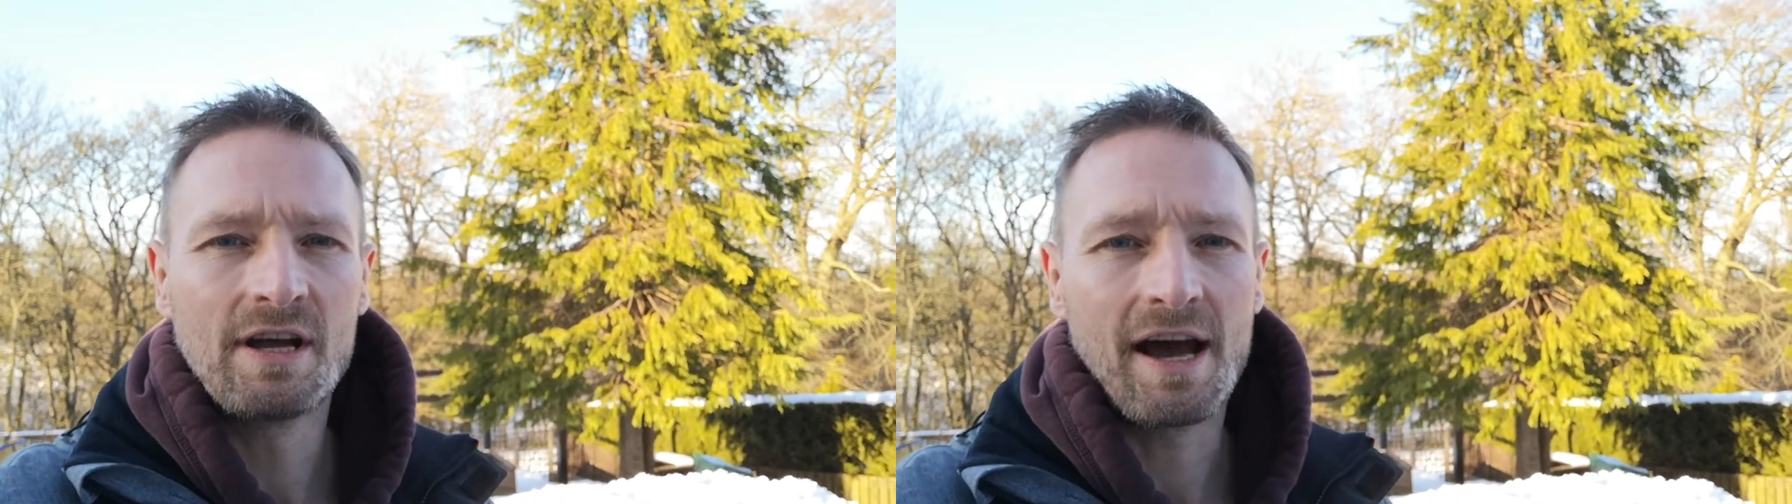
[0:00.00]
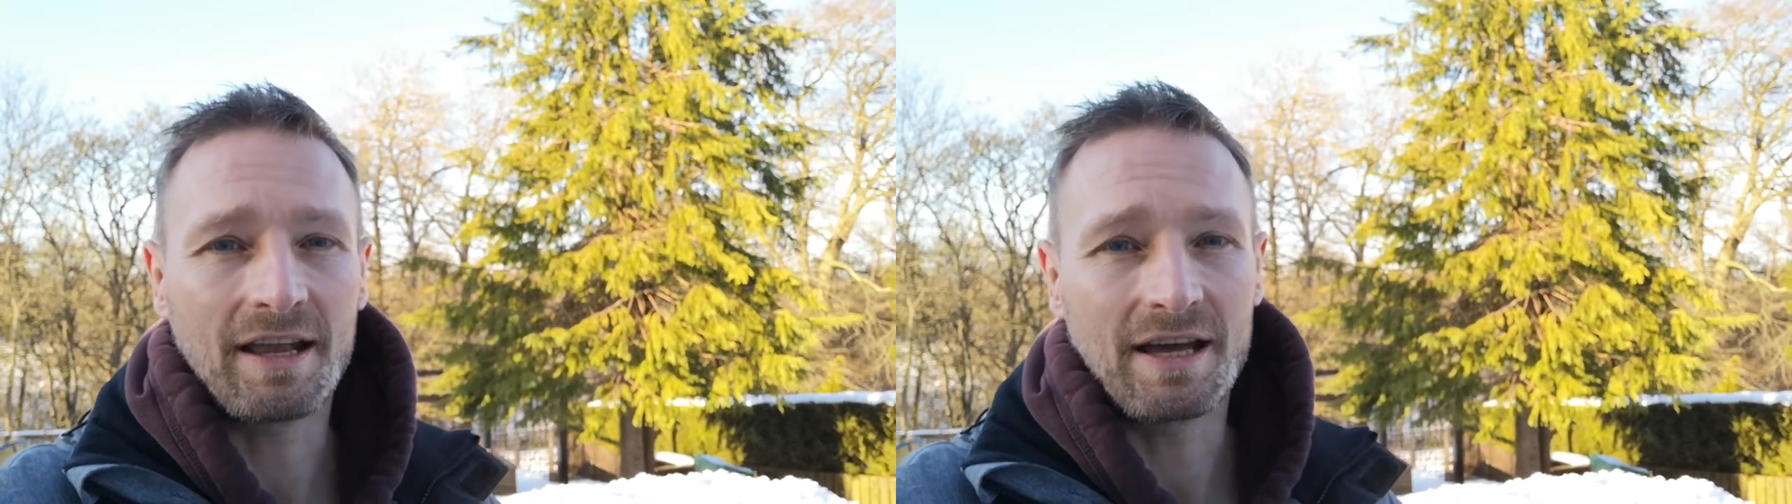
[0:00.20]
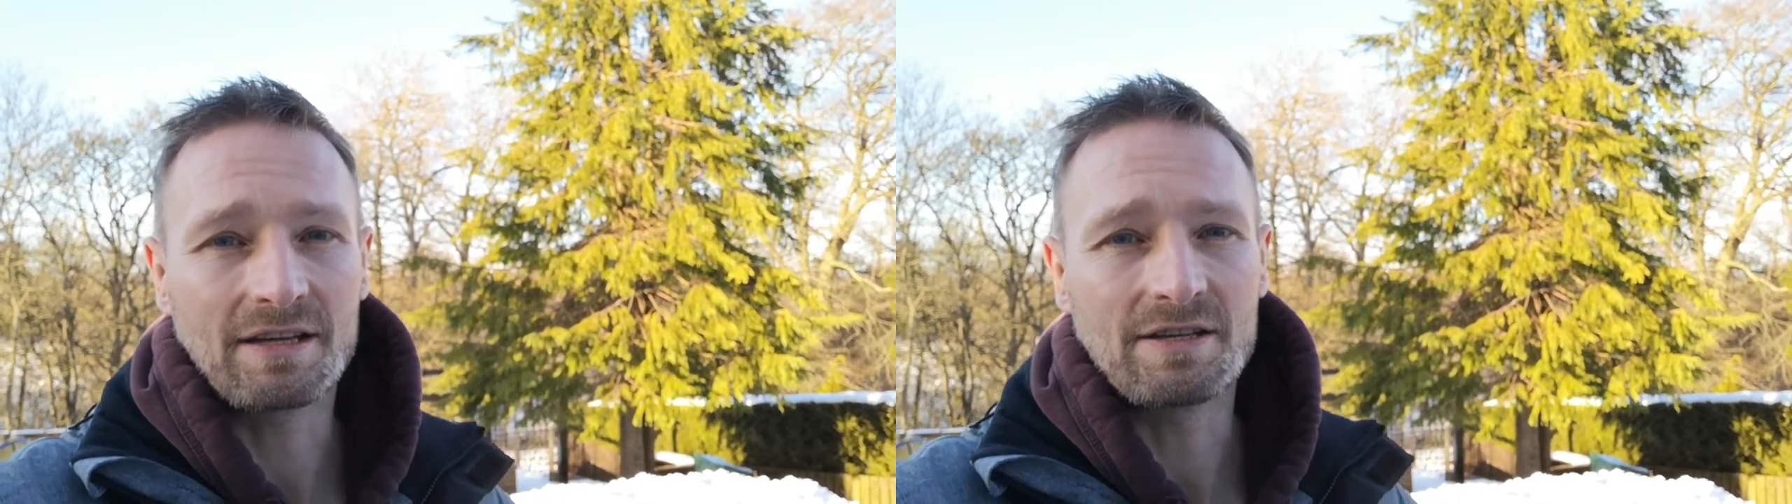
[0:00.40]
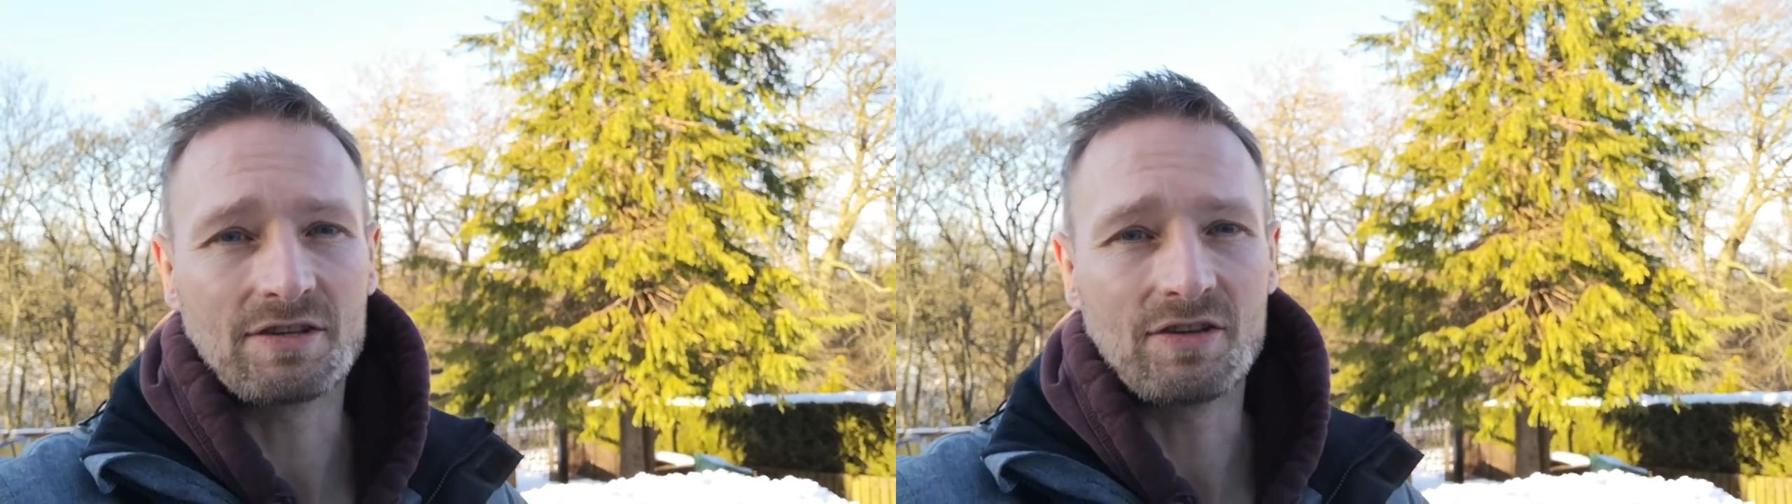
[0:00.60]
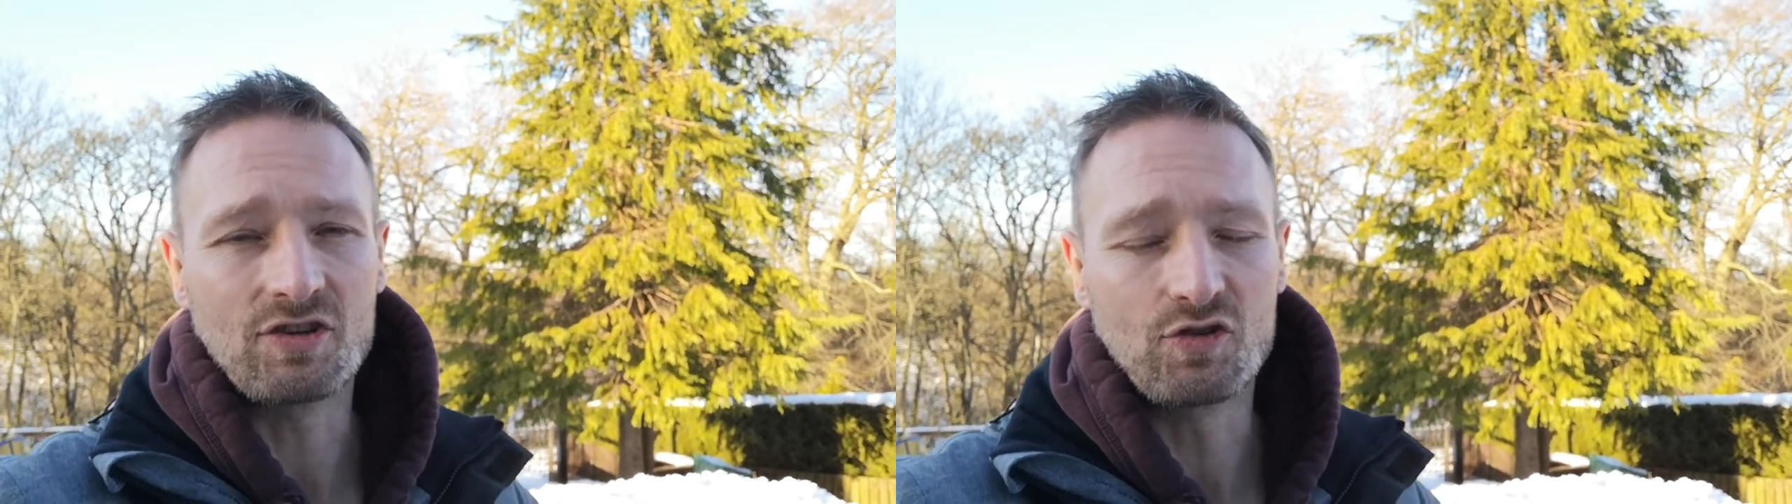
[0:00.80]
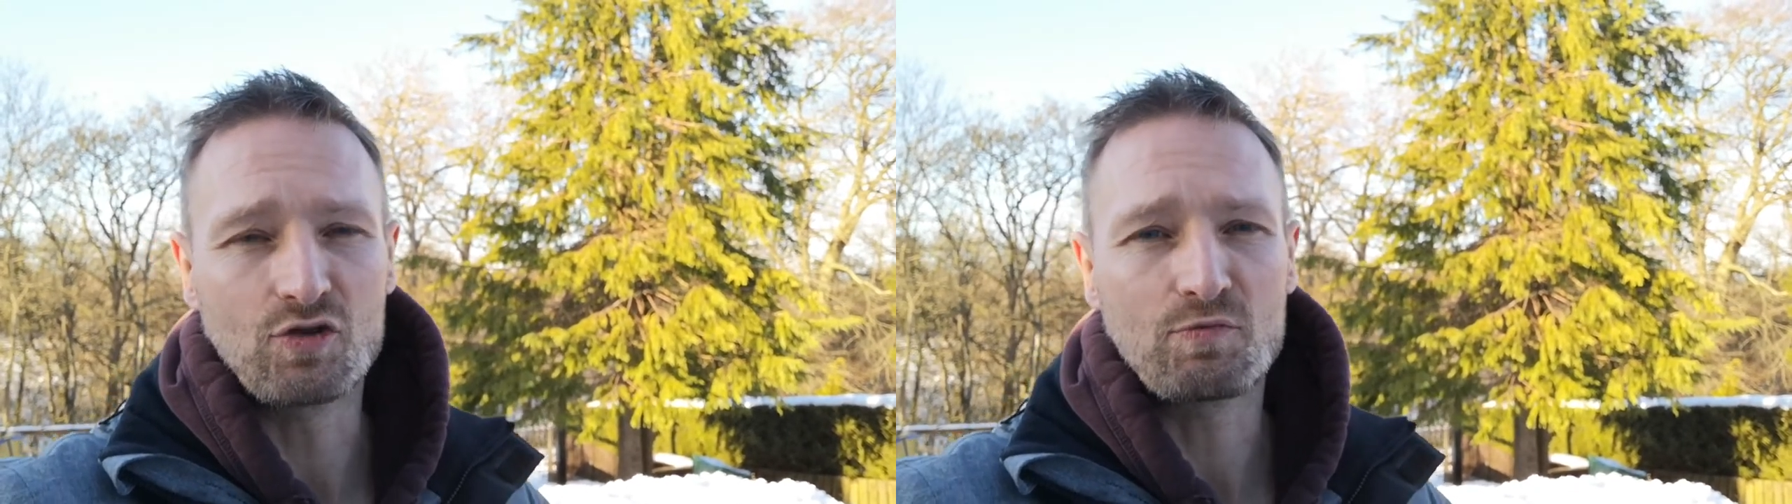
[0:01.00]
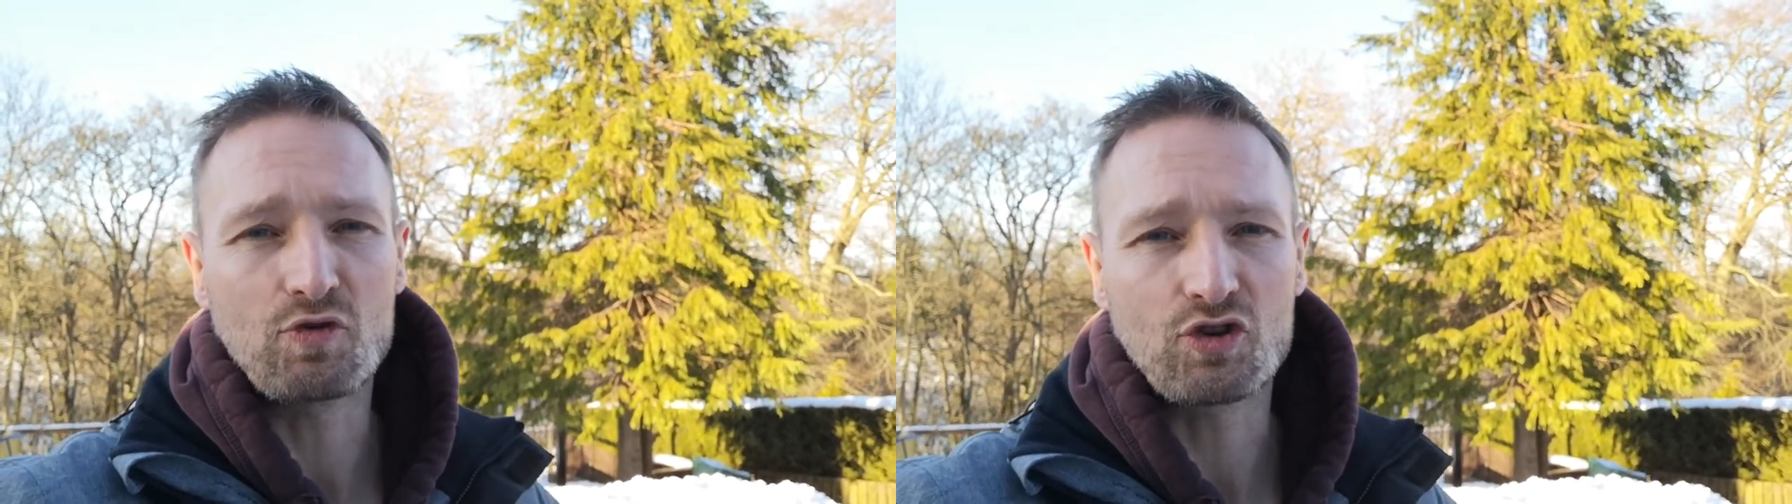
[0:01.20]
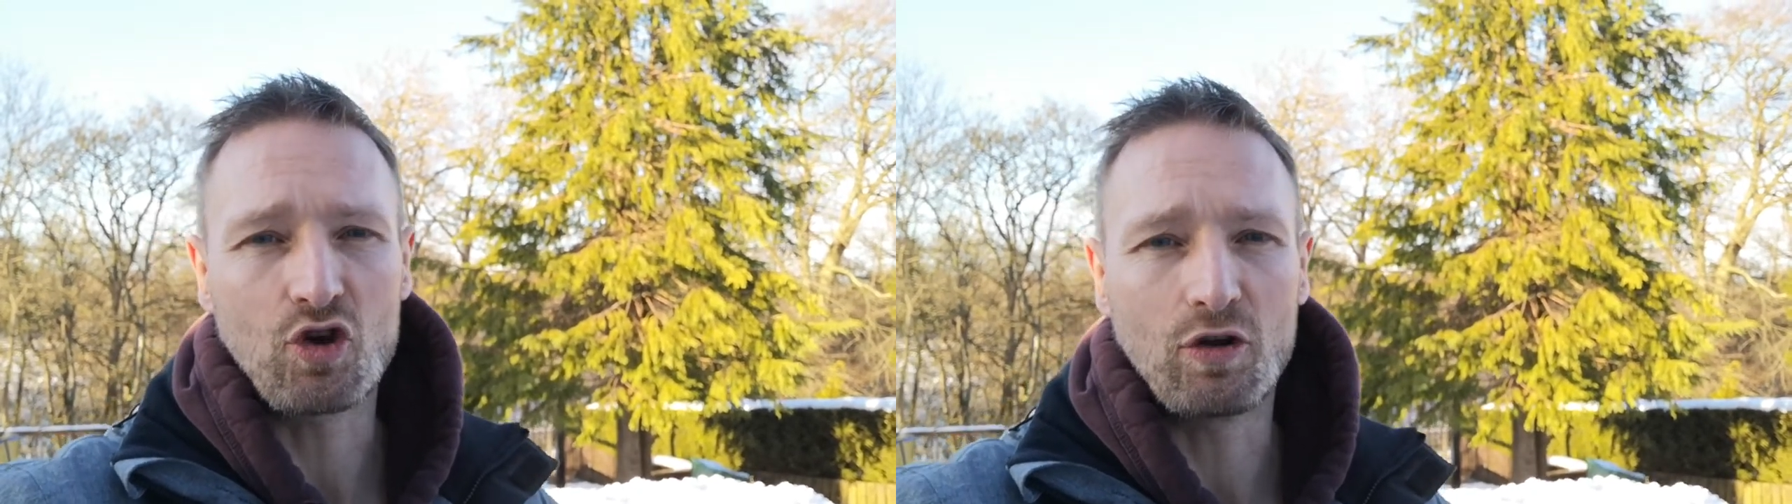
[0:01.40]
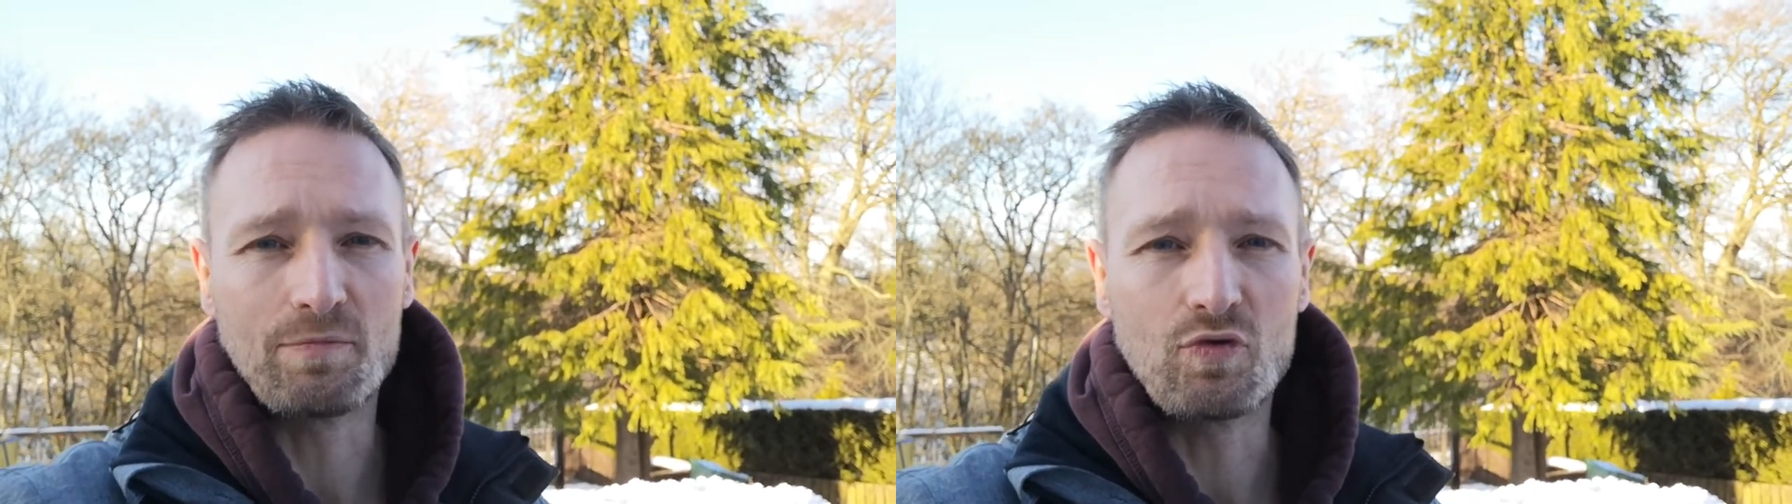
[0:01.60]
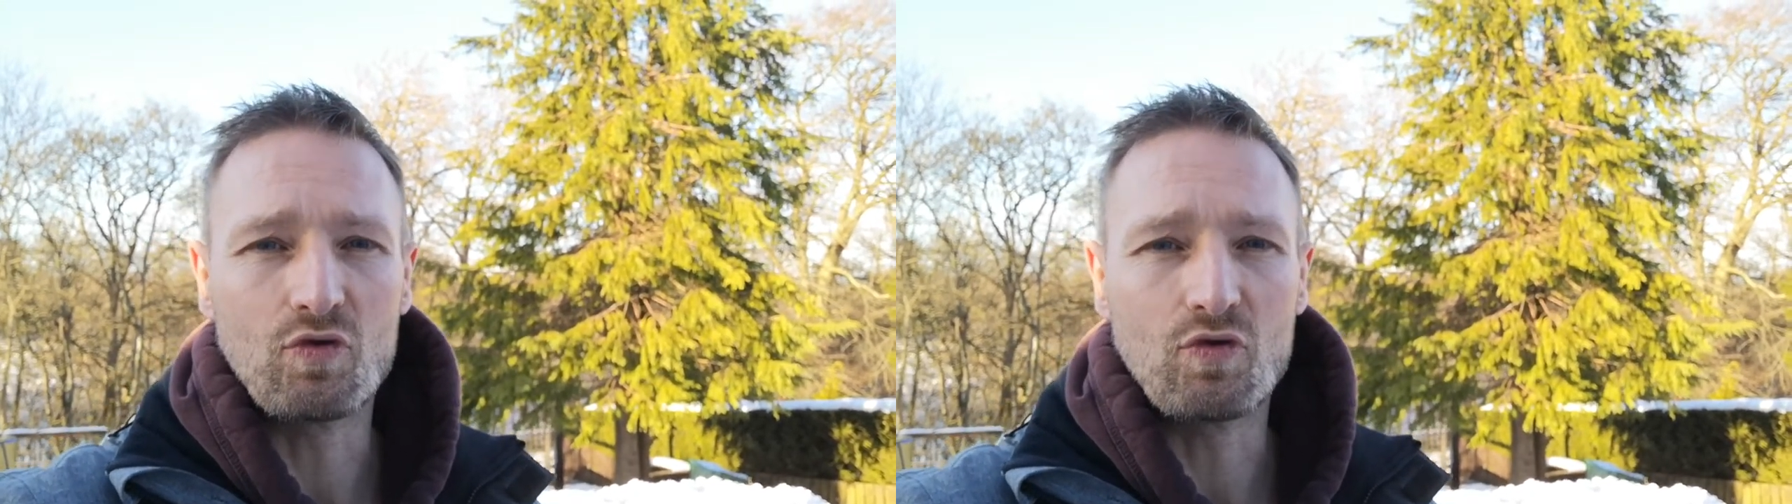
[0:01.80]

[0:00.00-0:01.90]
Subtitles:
elected to the Snowsport Scotland